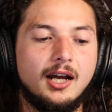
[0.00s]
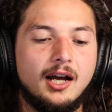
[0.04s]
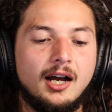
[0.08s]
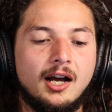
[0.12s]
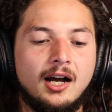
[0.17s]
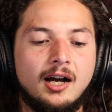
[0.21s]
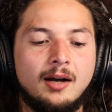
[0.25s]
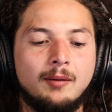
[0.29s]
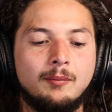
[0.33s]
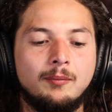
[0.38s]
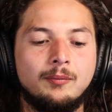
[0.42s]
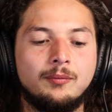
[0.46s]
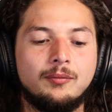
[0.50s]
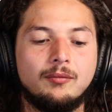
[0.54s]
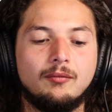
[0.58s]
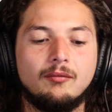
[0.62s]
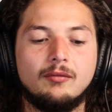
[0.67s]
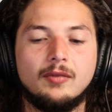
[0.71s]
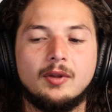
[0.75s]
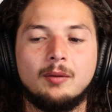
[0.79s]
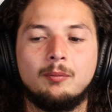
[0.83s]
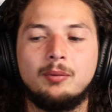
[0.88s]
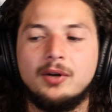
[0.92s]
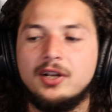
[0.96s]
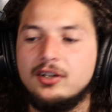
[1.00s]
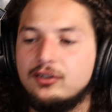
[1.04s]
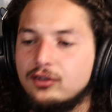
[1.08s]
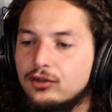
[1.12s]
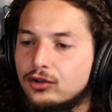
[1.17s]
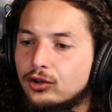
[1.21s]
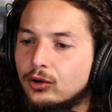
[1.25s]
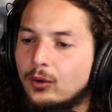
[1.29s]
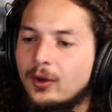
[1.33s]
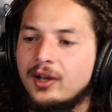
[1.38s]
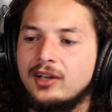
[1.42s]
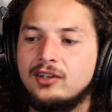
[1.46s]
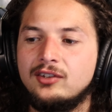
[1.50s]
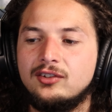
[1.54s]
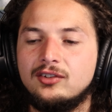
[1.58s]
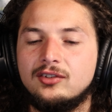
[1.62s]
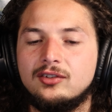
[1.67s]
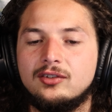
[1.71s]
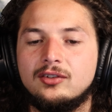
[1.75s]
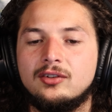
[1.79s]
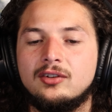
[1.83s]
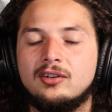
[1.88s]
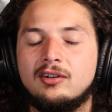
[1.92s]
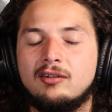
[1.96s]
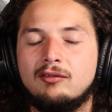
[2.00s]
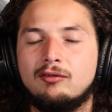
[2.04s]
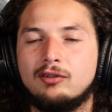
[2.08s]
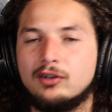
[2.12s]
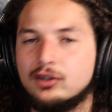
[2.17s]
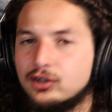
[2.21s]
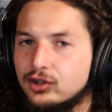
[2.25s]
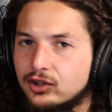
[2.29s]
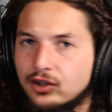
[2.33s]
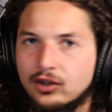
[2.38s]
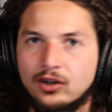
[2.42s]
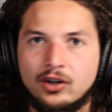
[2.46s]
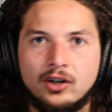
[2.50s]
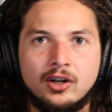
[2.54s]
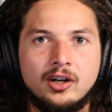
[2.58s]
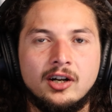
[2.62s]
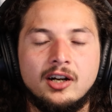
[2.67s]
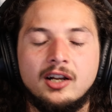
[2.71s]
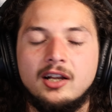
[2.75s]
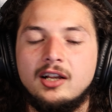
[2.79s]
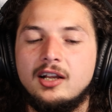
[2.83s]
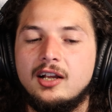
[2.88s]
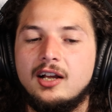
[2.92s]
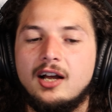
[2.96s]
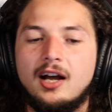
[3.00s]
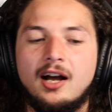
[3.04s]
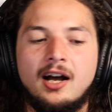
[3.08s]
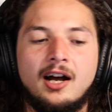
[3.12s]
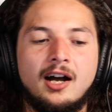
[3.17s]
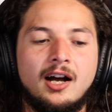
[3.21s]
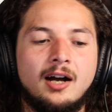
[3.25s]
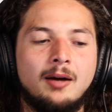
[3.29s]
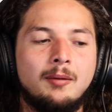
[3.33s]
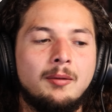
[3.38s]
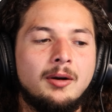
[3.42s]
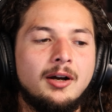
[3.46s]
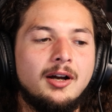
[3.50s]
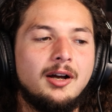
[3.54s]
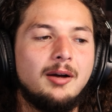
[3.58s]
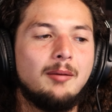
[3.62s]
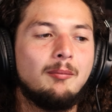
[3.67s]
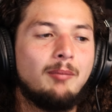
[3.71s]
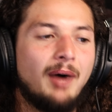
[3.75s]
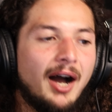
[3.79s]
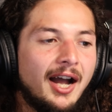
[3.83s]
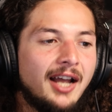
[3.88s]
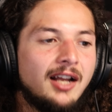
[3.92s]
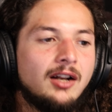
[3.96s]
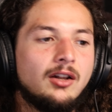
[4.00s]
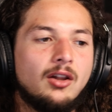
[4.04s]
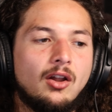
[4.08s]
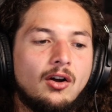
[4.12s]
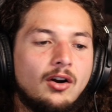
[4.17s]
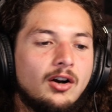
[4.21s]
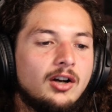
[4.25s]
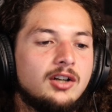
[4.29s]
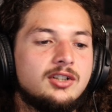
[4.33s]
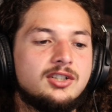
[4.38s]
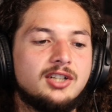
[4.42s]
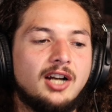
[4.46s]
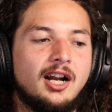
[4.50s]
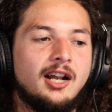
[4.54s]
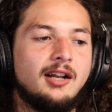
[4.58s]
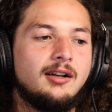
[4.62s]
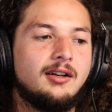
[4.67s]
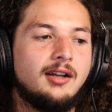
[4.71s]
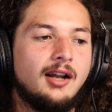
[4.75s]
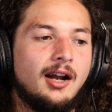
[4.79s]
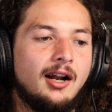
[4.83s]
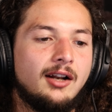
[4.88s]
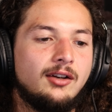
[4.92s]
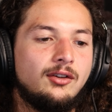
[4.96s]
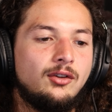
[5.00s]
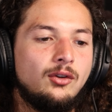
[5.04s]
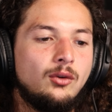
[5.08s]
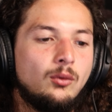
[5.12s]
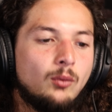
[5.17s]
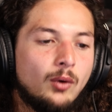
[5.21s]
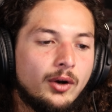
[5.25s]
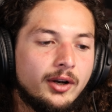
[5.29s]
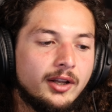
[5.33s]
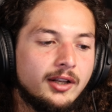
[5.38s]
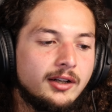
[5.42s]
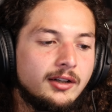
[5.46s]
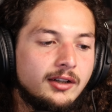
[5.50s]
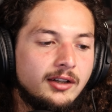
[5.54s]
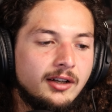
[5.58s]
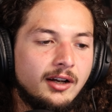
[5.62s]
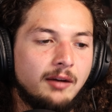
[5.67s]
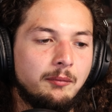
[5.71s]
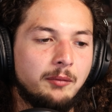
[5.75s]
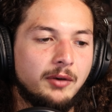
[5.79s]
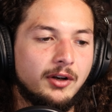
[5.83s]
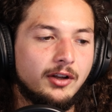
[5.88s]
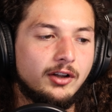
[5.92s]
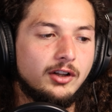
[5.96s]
But it's a choice for sure. By and large, I'm going